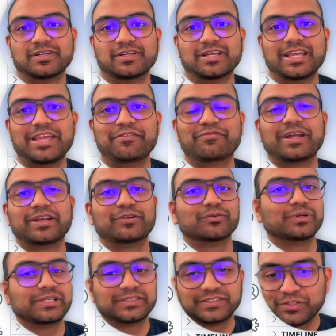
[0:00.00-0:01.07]
A5 to
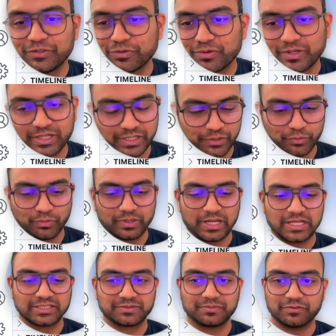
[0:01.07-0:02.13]
A0. Again, don't
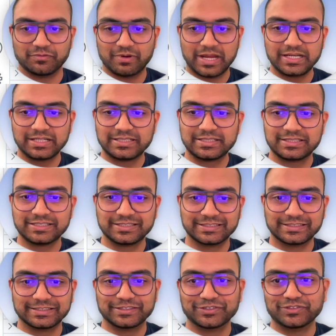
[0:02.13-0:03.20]
ask me why it
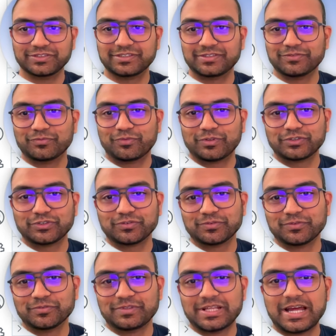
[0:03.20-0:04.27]
wants to
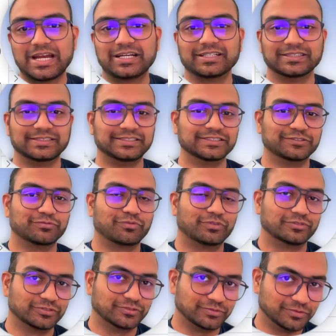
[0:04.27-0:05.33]
do that. It just
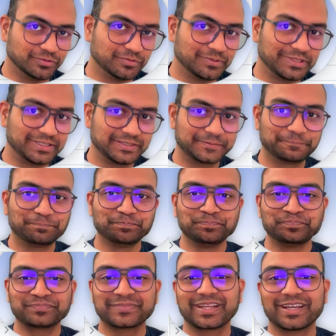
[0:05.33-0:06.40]
wants to do it.
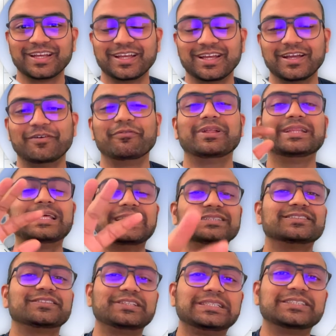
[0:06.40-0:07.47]
Well, there is
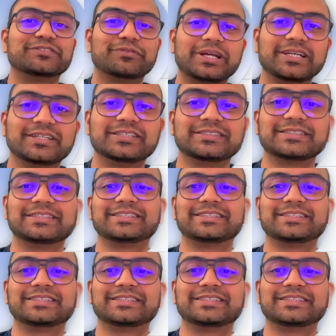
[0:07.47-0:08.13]
a reason why it does it,